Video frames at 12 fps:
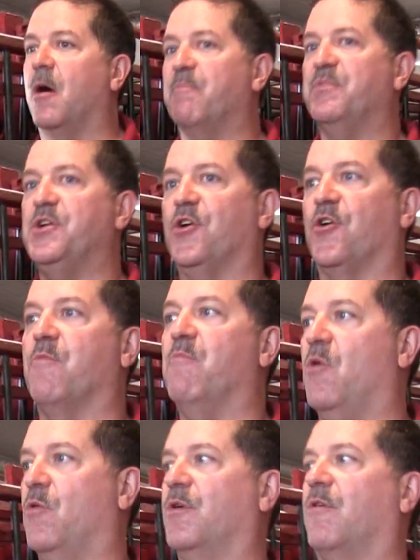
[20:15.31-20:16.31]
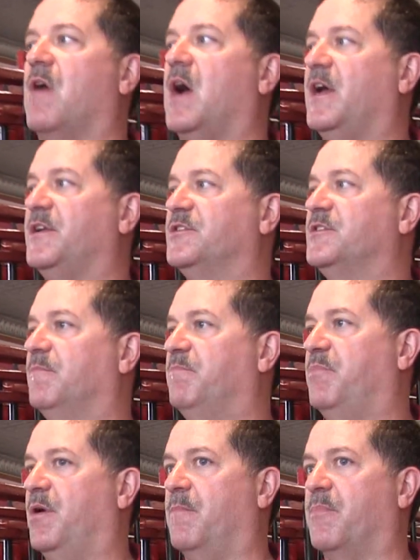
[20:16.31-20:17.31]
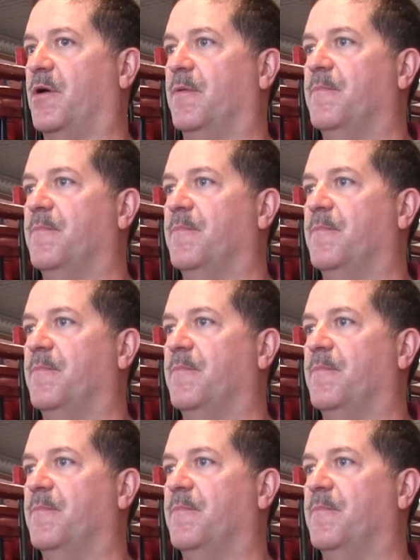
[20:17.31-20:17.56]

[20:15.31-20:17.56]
a pure motorized pumper.